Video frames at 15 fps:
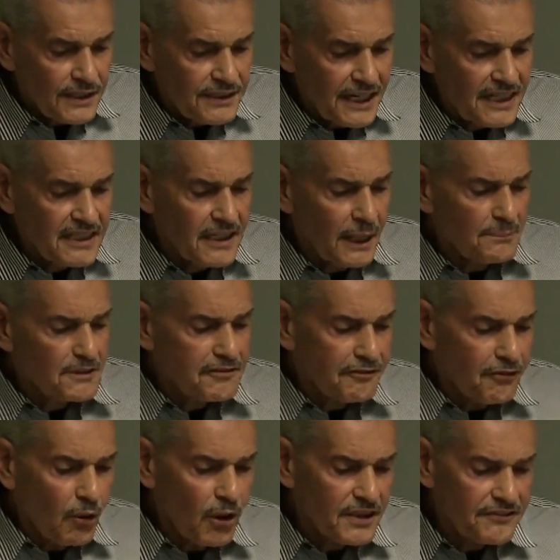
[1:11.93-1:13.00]
There comes
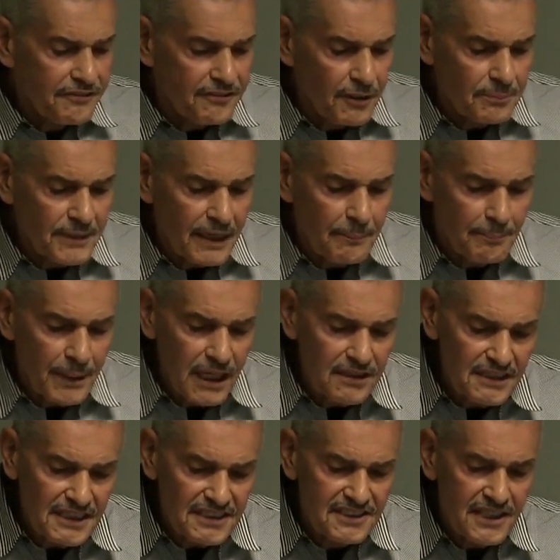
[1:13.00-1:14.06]
forth from their
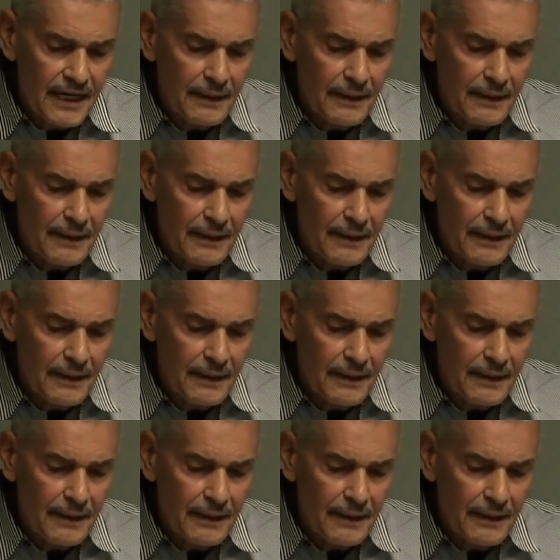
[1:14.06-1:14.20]
bellies